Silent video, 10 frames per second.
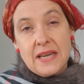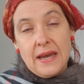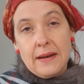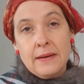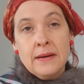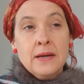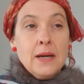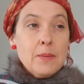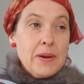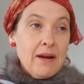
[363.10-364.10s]
again,
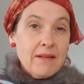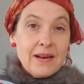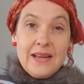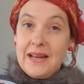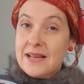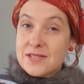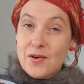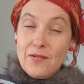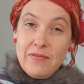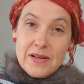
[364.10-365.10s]
apparently it has
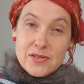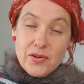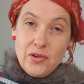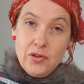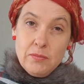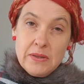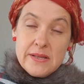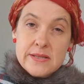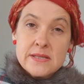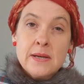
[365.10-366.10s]
no effect on
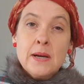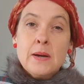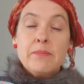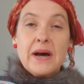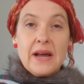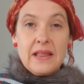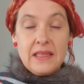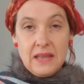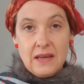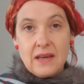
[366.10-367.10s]
humans, but I
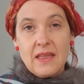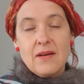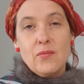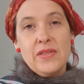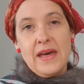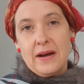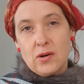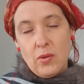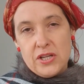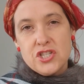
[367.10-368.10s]
think
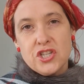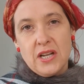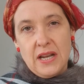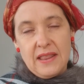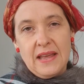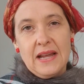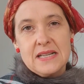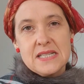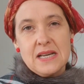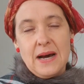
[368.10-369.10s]
without question
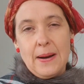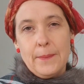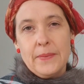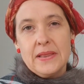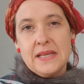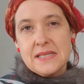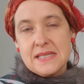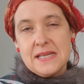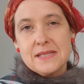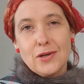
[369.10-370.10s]
that this
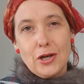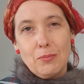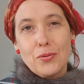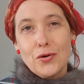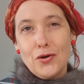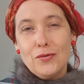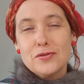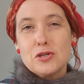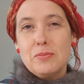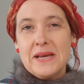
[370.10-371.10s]
is going to prove
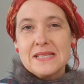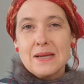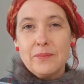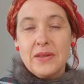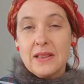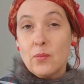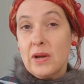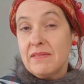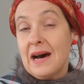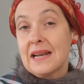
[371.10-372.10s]
to be something that
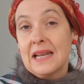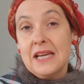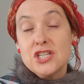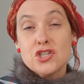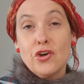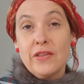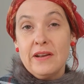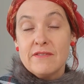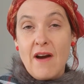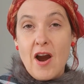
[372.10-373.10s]
we've unleashed on the
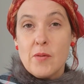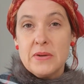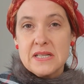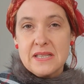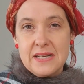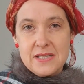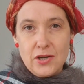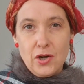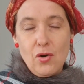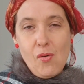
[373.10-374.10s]
environment that is
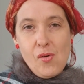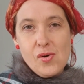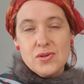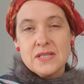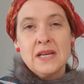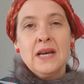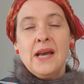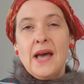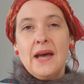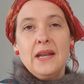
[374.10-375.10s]
going to cause
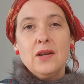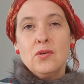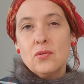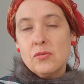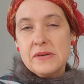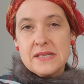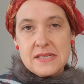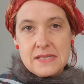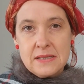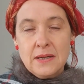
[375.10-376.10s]
an
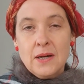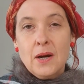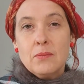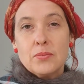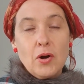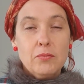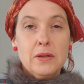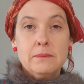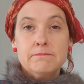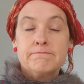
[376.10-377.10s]
enormous problem.